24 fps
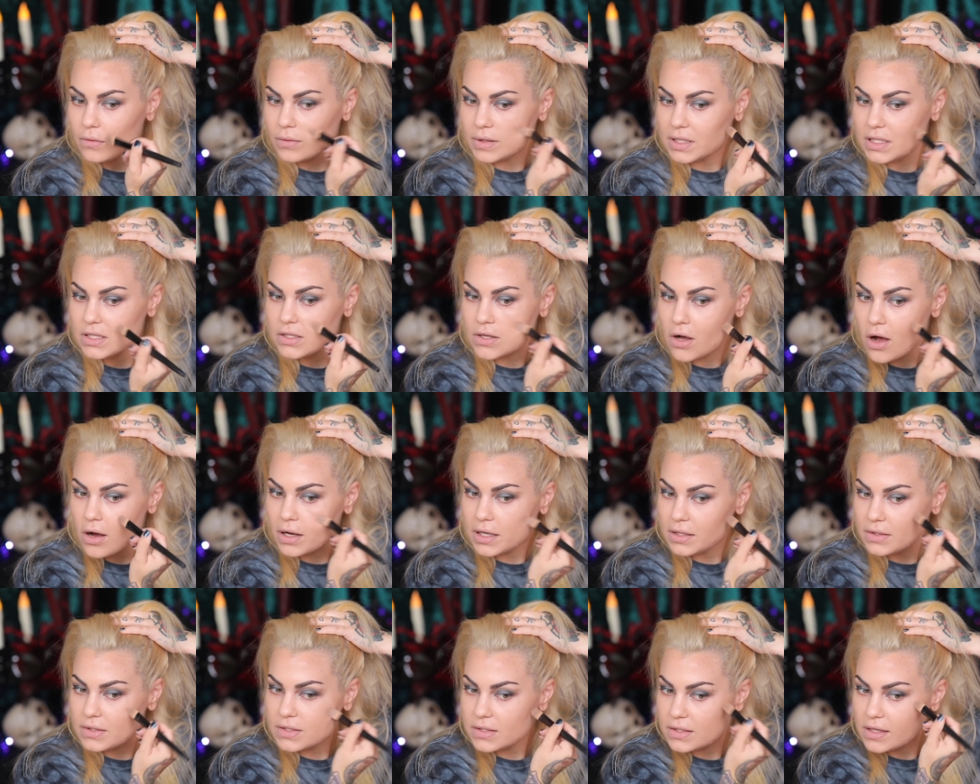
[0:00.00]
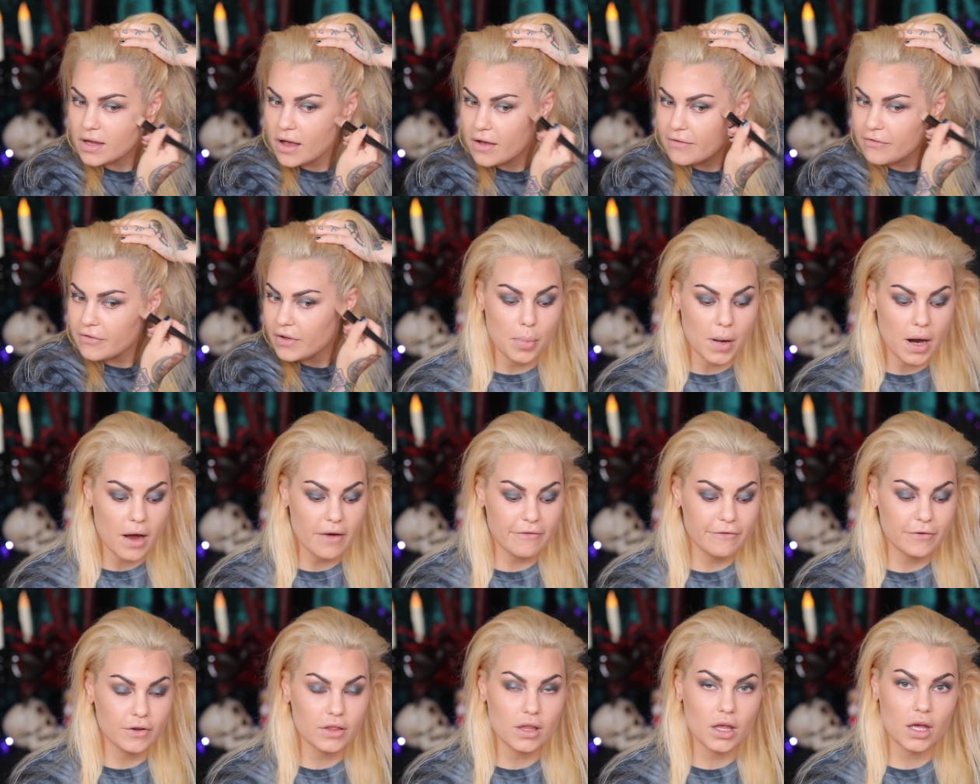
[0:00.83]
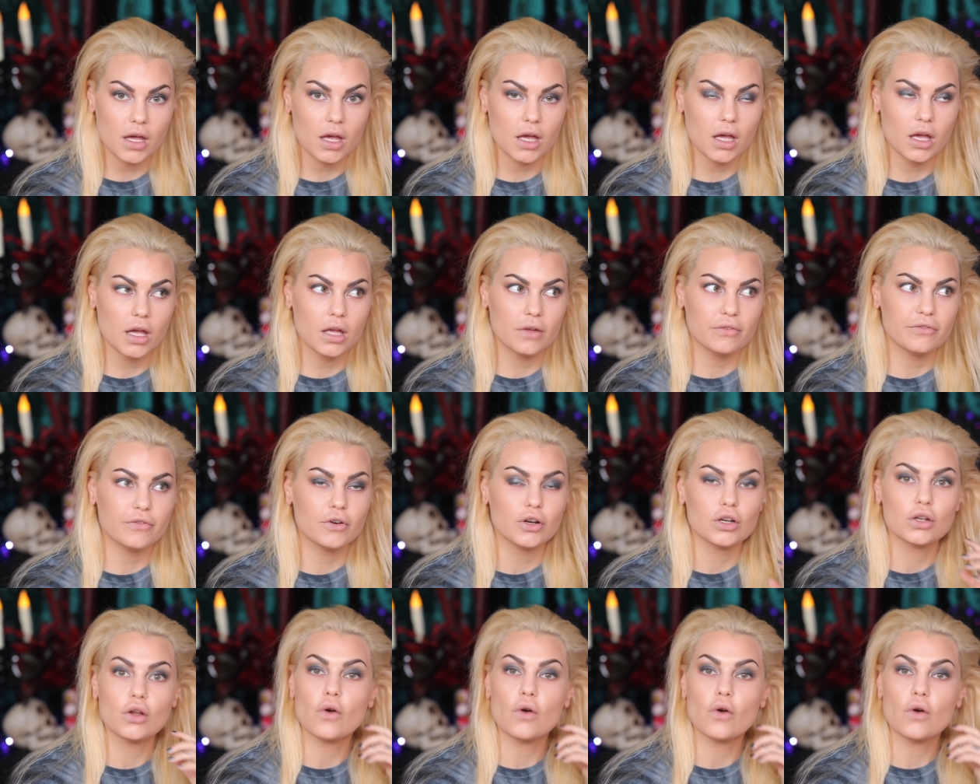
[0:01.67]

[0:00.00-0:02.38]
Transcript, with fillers: restock and stuff. But for the, for